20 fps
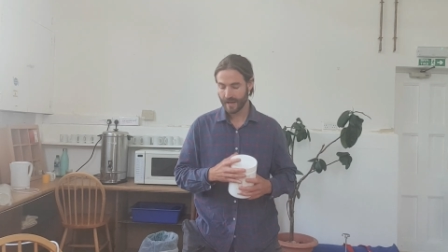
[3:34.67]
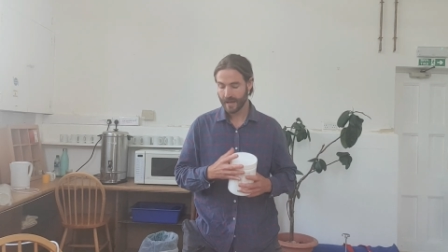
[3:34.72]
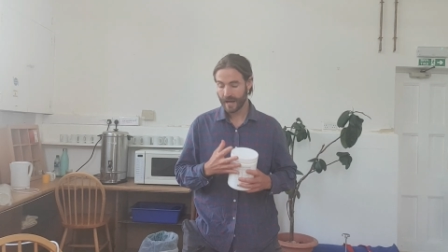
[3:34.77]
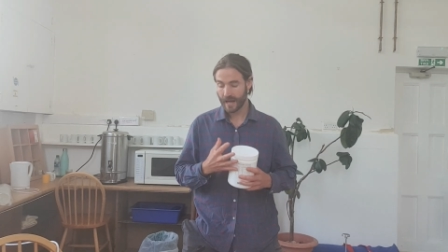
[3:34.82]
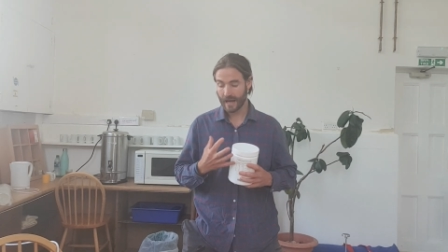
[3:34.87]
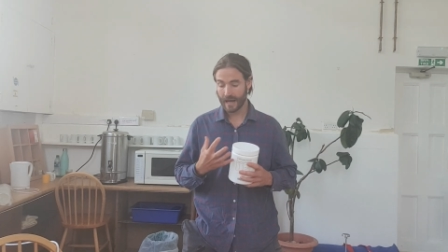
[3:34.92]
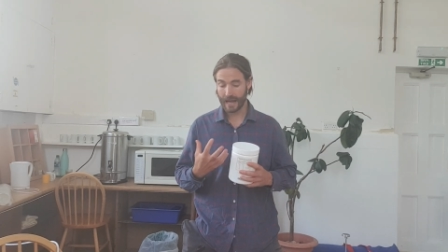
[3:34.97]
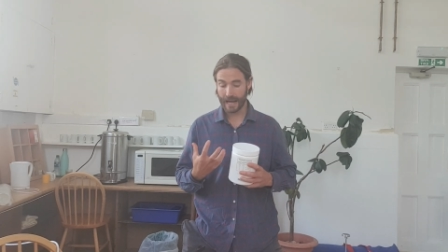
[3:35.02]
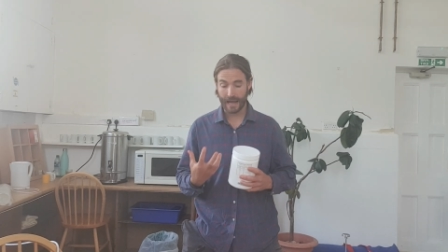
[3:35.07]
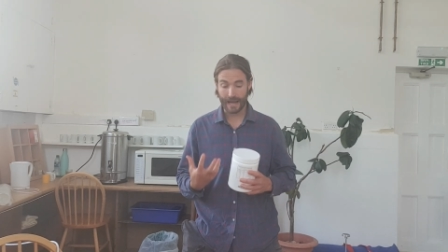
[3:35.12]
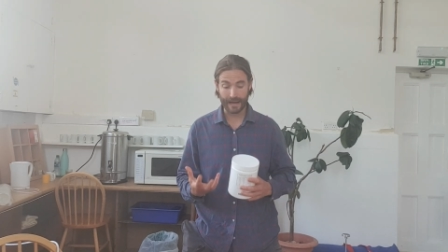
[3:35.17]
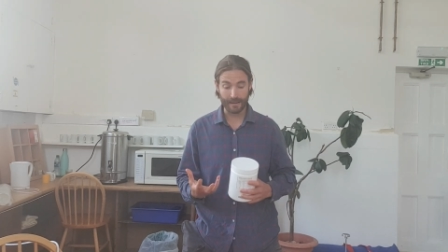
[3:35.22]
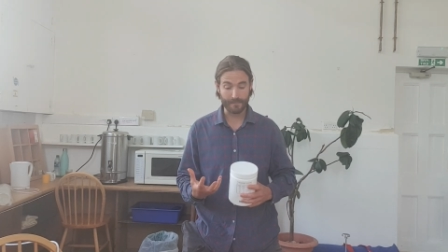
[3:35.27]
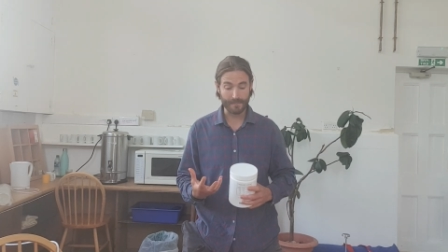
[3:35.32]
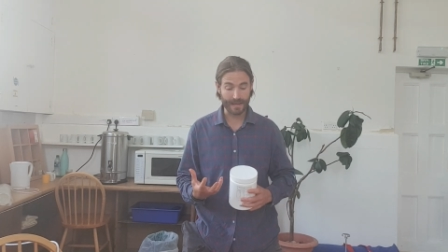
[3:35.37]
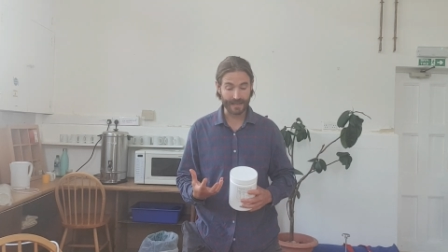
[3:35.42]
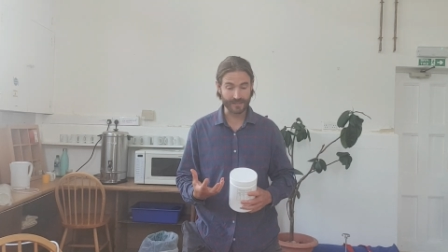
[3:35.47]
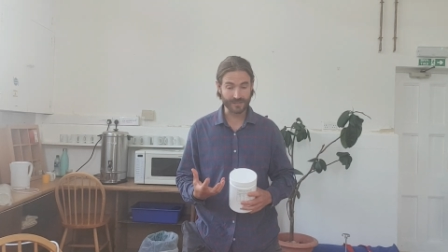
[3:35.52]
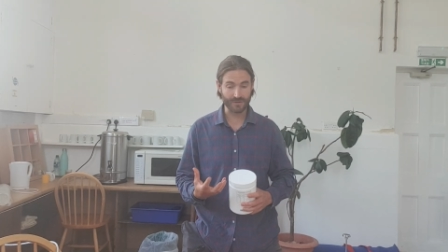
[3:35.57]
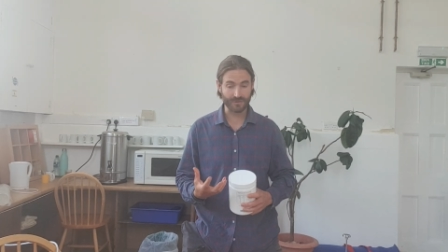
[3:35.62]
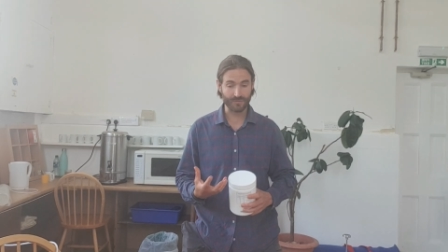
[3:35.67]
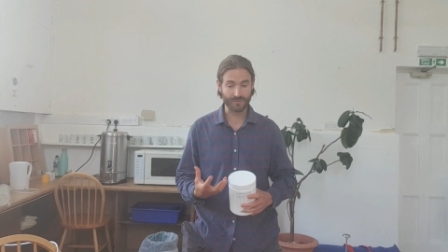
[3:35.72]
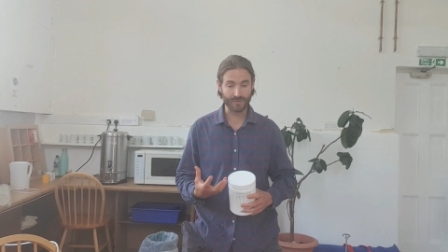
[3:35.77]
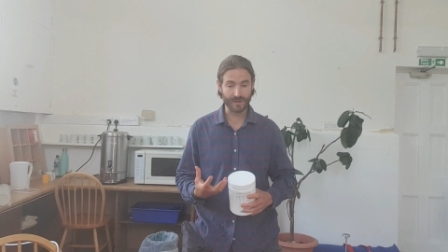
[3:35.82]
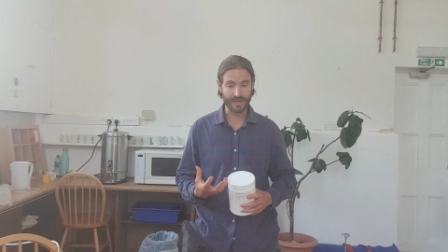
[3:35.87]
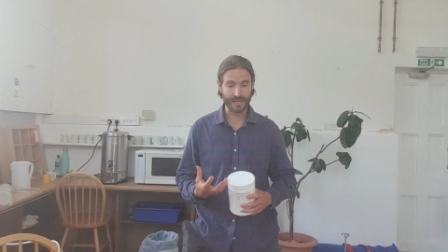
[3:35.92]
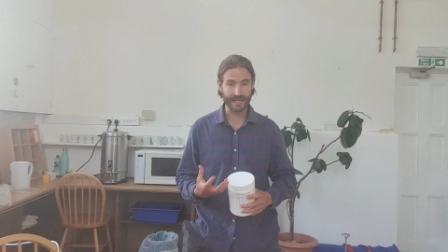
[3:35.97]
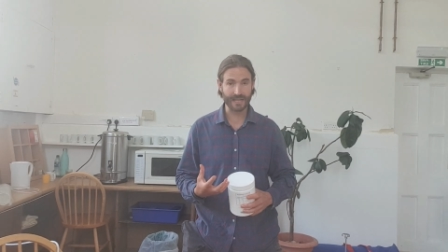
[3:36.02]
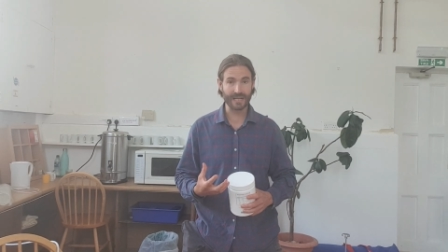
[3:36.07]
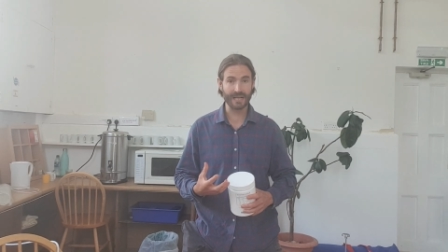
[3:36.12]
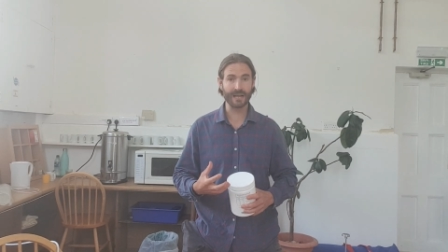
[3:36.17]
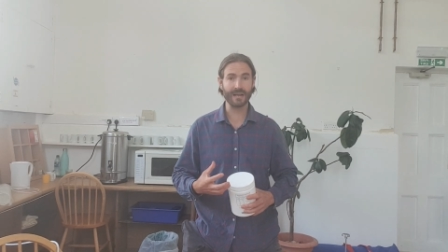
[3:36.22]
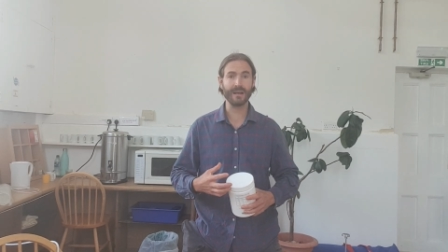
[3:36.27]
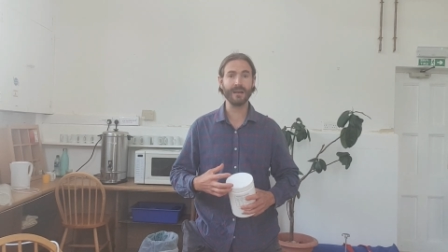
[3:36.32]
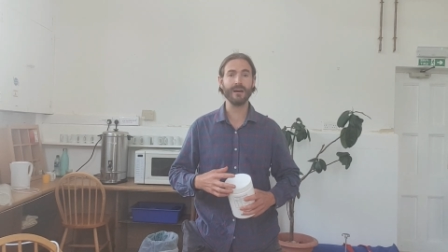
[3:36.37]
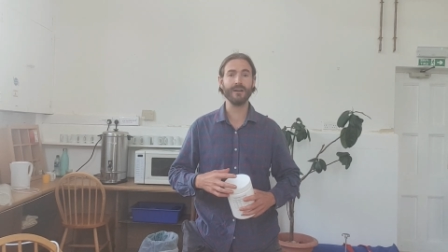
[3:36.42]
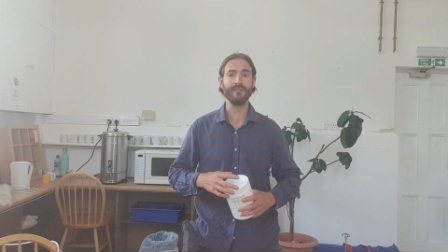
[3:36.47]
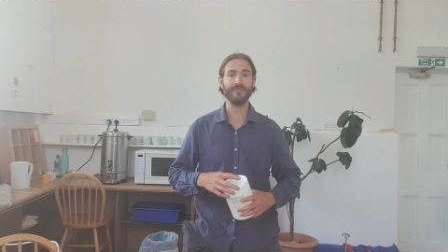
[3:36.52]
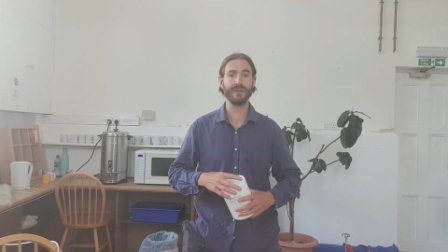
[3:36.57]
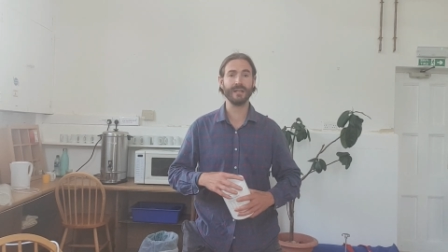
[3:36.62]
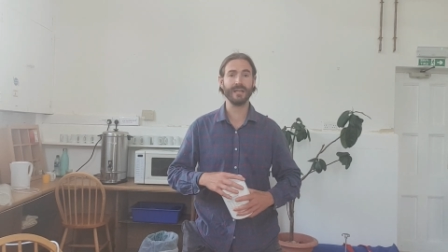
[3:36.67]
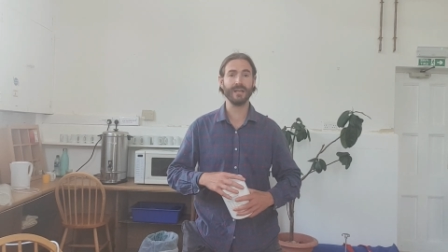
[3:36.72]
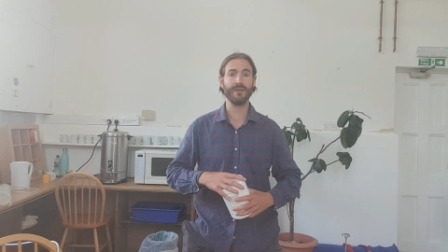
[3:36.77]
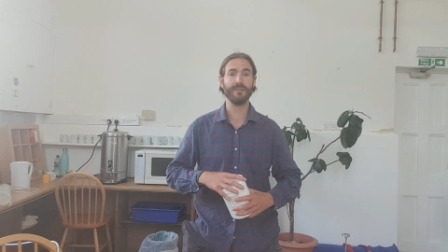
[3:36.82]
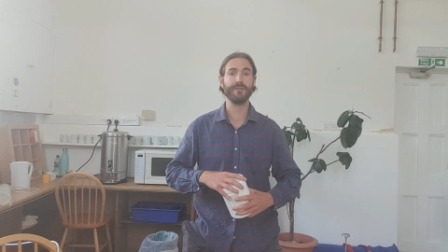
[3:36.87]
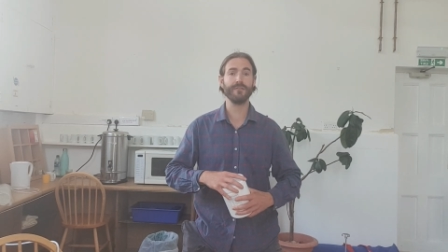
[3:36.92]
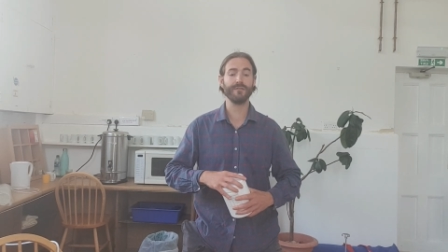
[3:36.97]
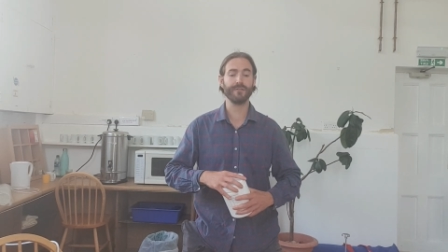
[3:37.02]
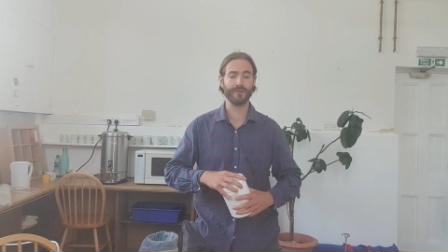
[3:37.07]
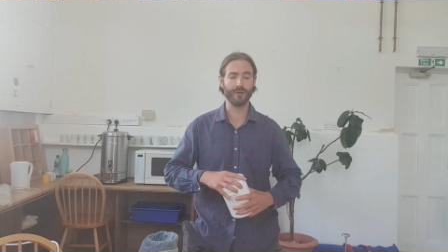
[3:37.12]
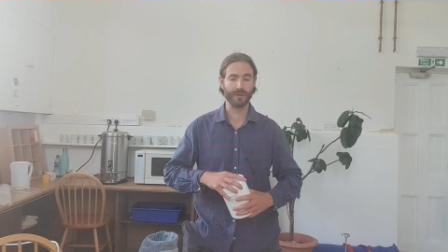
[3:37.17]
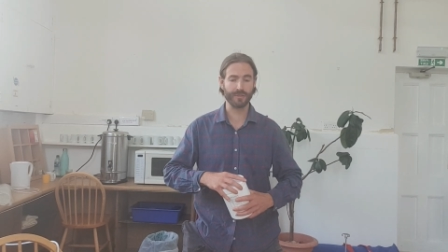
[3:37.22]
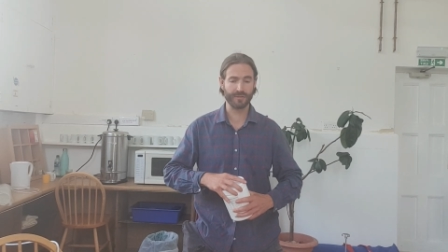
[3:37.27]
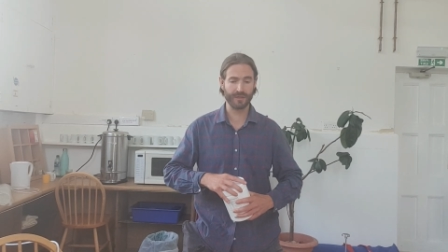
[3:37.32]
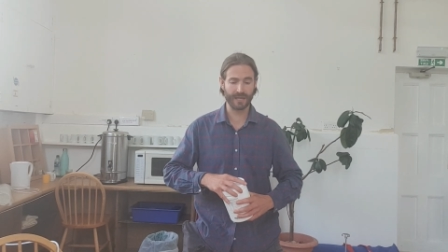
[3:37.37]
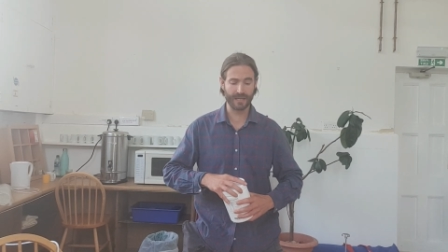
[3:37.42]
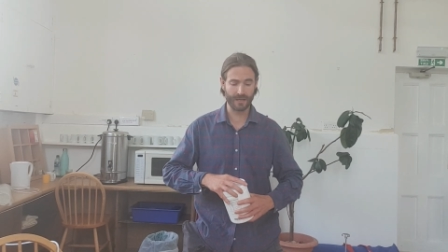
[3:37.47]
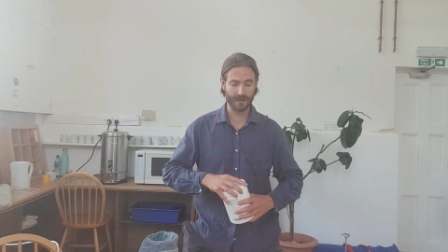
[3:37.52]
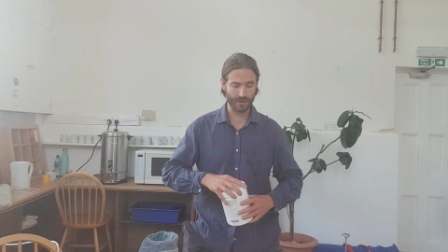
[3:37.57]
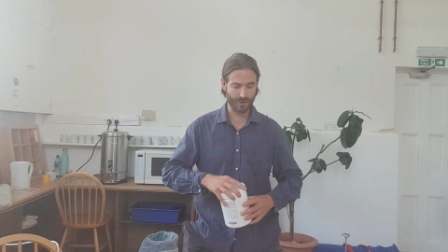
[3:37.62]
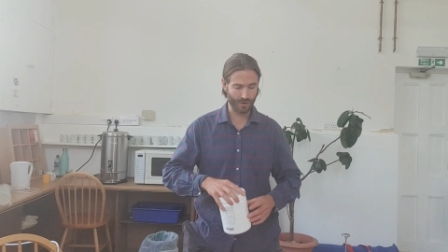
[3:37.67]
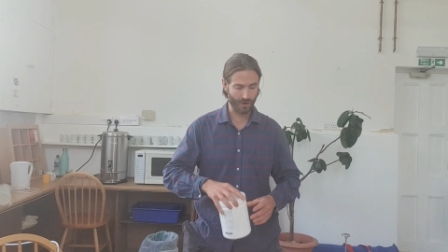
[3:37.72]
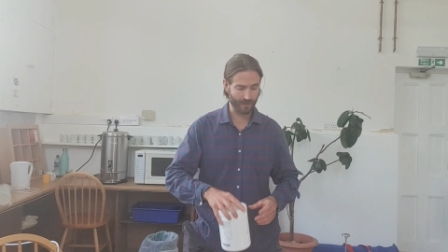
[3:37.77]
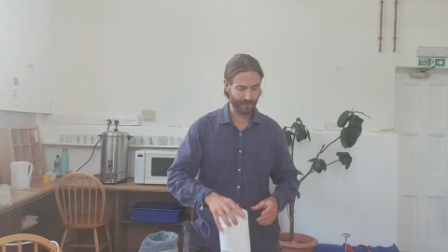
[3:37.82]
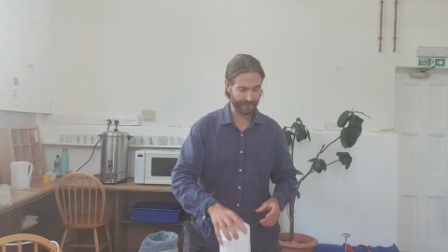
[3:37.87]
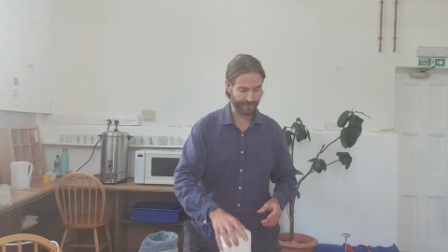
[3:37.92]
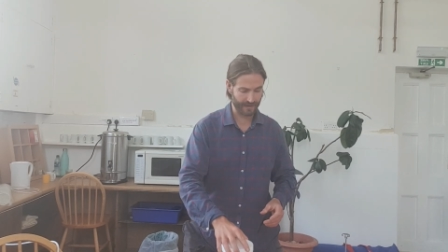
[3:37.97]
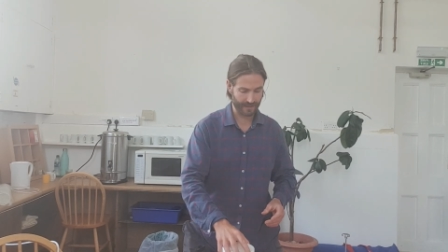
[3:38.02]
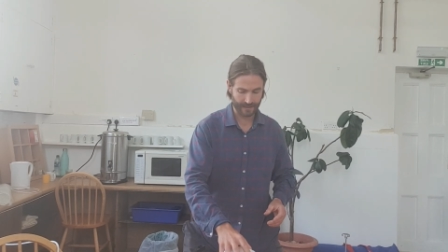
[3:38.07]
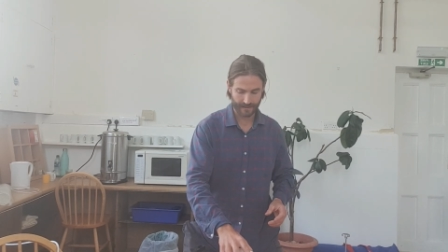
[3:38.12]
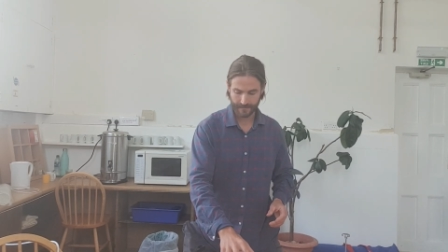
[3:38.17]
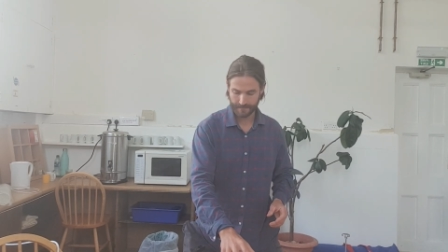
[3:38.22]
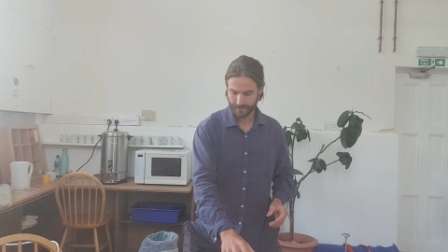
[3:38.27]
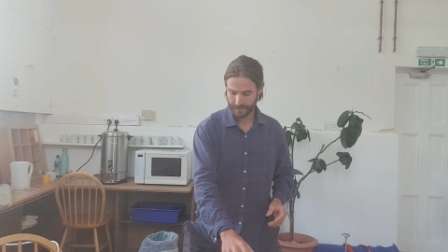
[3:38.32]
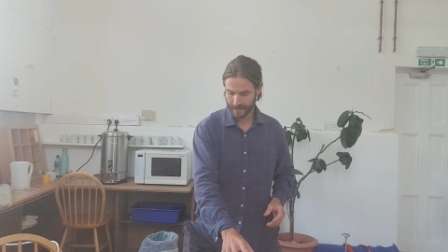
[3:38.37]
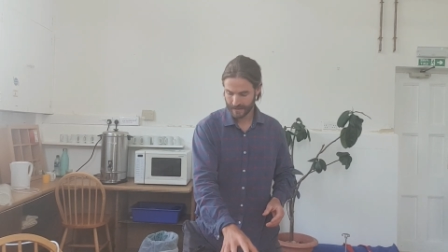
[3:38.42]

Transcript: And it makes a really lovely frothy coffee.